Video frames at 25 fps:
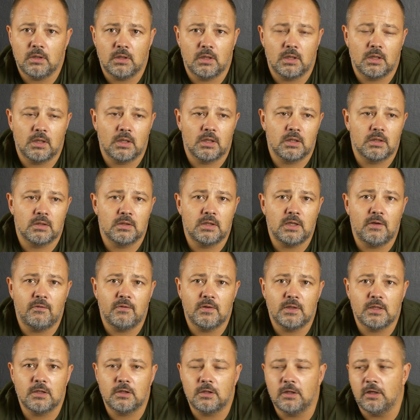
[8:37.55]
And
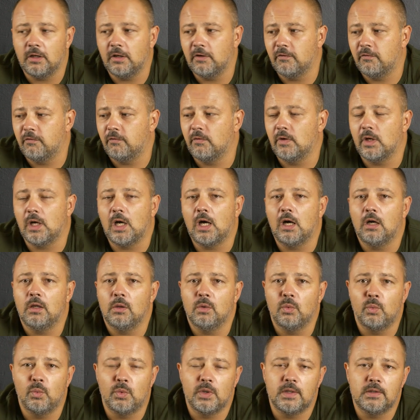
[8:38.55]
definitely, if
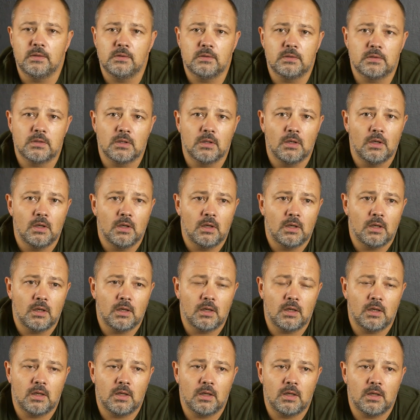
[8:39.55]
all wheels
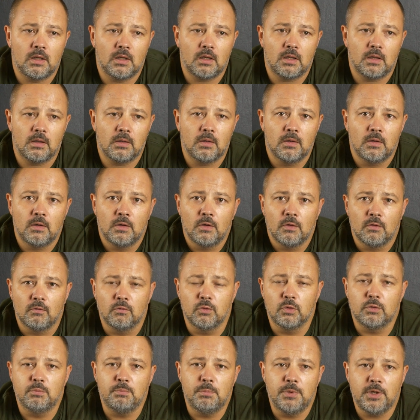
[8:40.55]

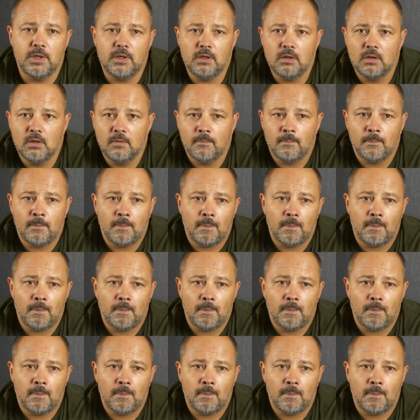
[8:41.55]
would be